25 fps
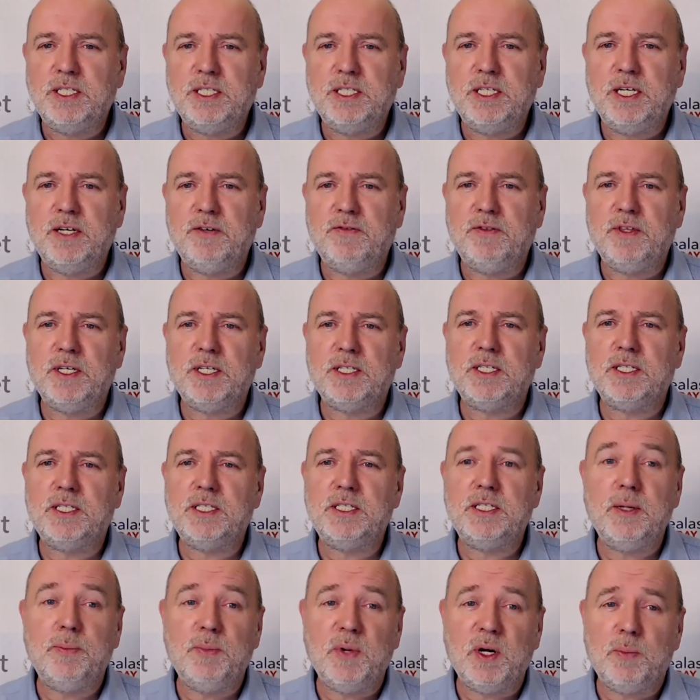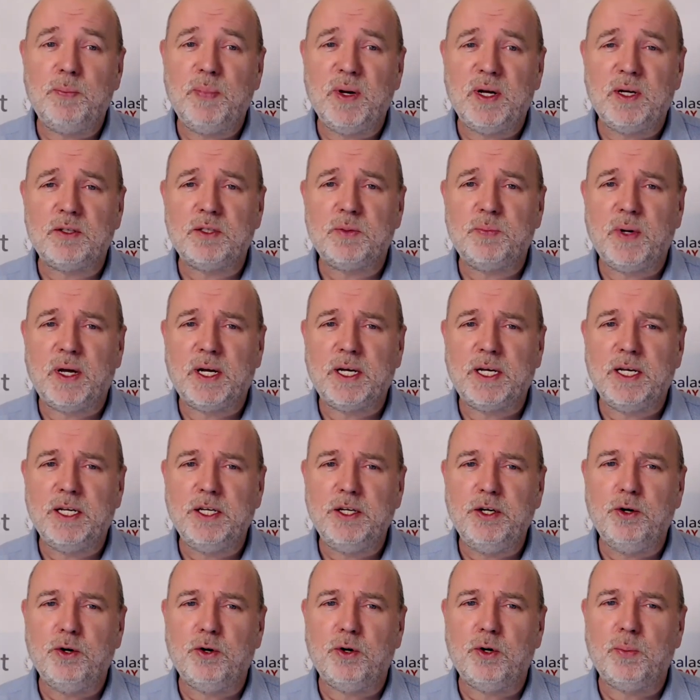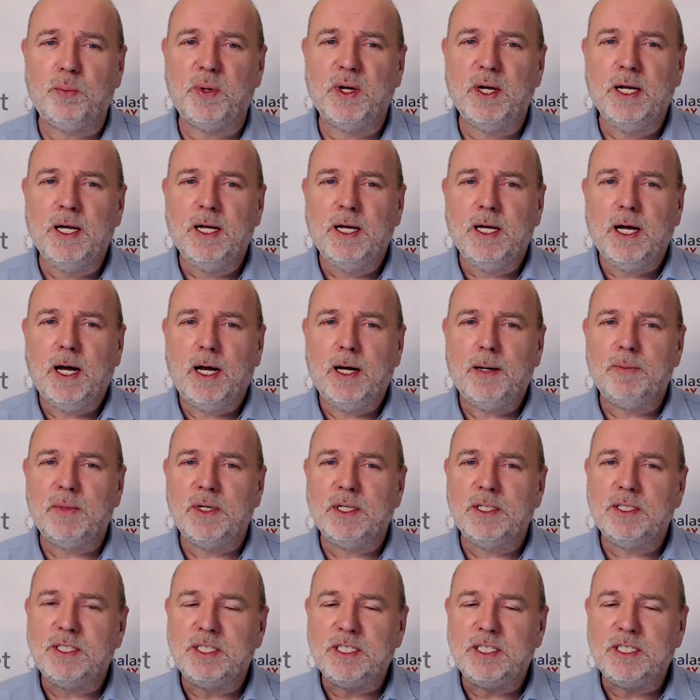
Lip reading: see if there's a similar bounce back in Europe. And